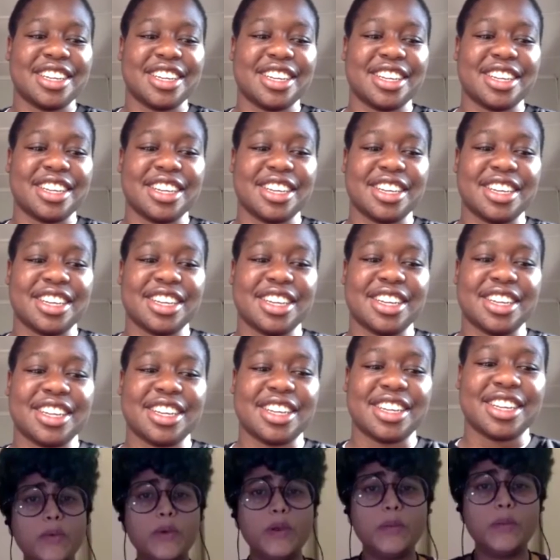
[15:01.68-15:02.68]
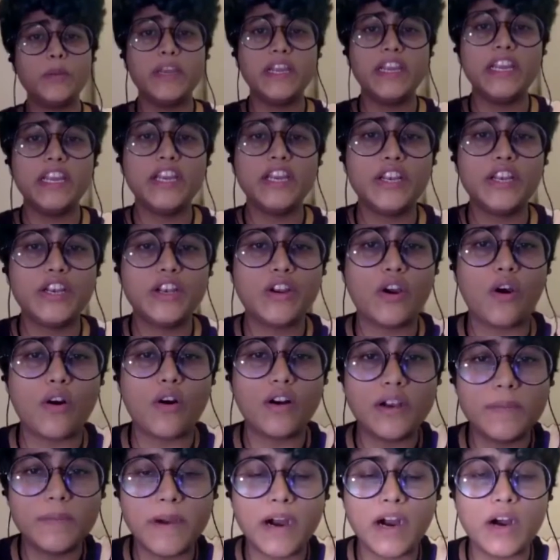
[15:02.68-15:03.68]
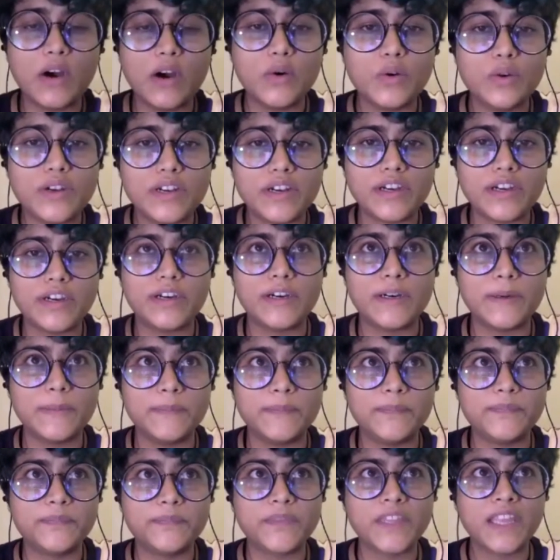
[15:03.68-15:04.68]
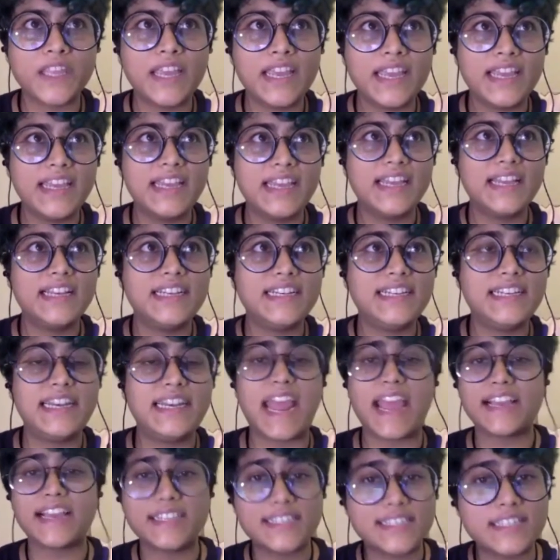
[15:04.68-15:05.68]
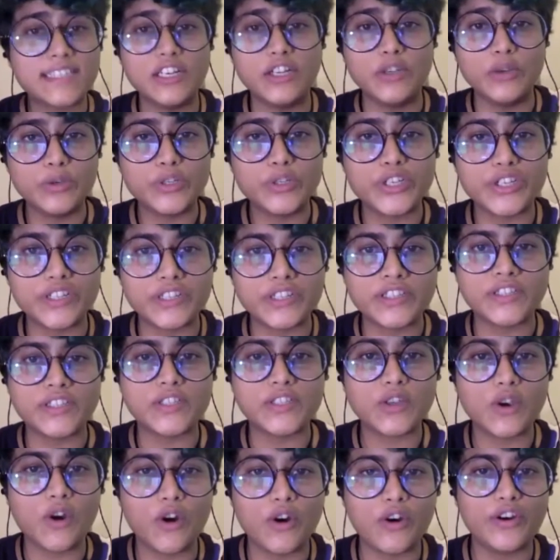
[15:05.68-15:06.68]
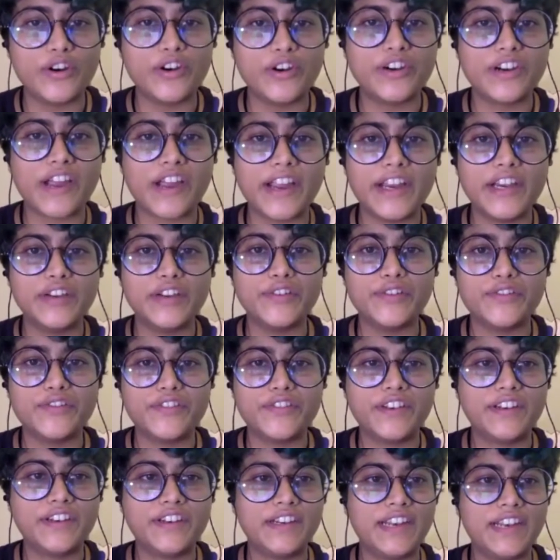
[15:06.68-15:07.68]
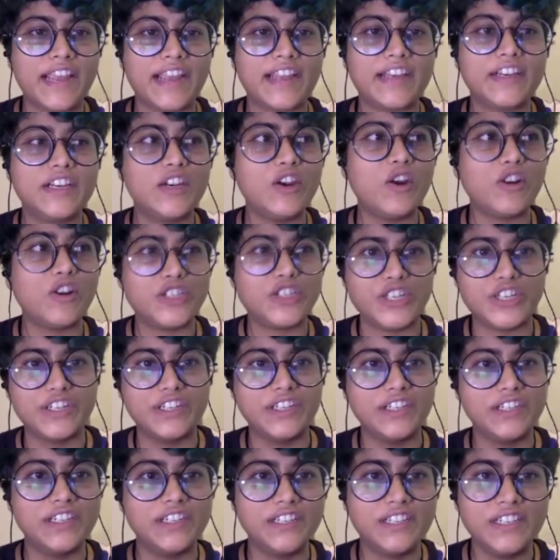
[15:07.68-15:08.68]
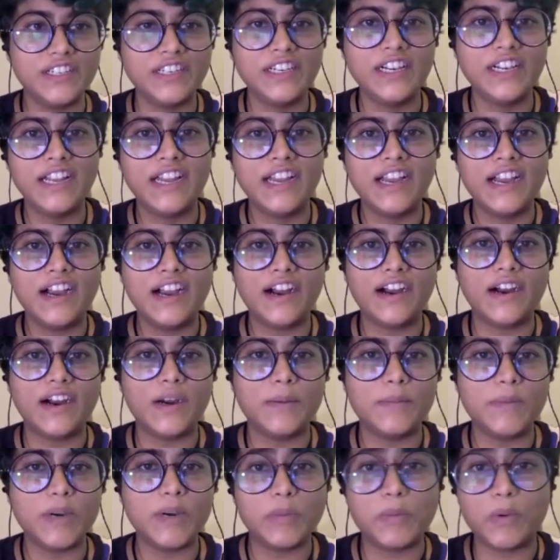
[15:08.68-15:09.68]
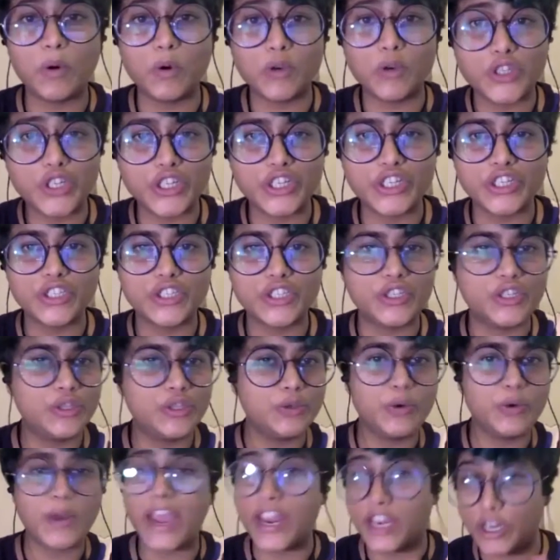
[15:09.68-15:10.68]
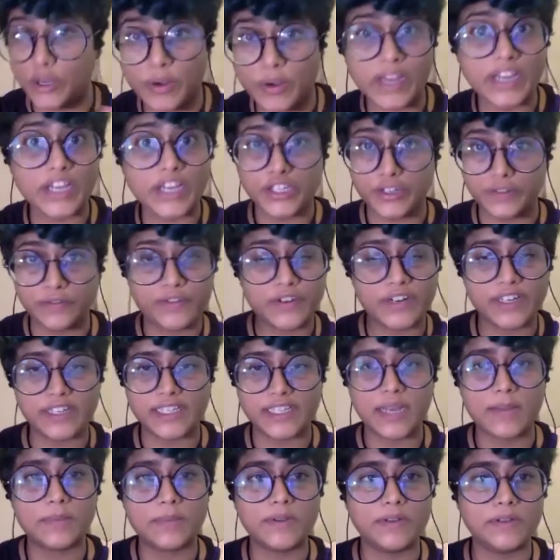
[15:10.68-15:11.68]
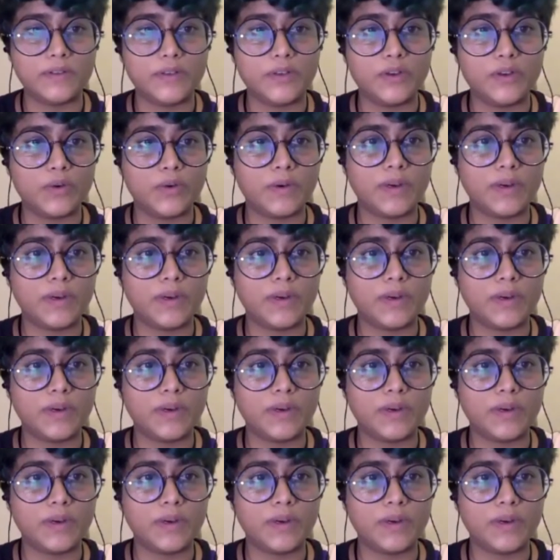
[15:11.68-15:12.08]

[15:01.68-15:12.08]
Absolutely. No, I think when we talk about tech solutions or kind of technological approaches to education, for example,